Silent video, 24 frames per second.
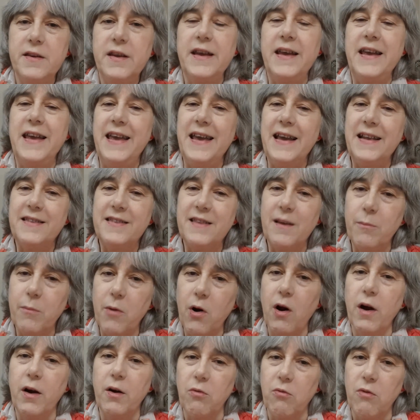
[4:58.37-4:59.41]
to hit the
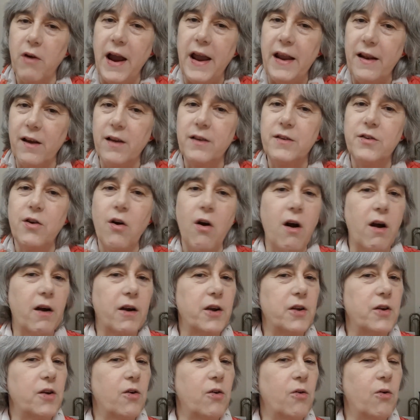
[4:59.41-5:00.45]
mark right on
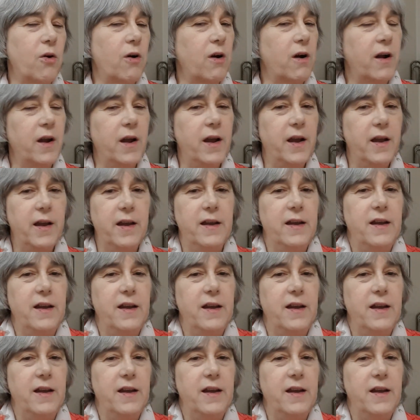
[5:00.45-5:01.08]
target, or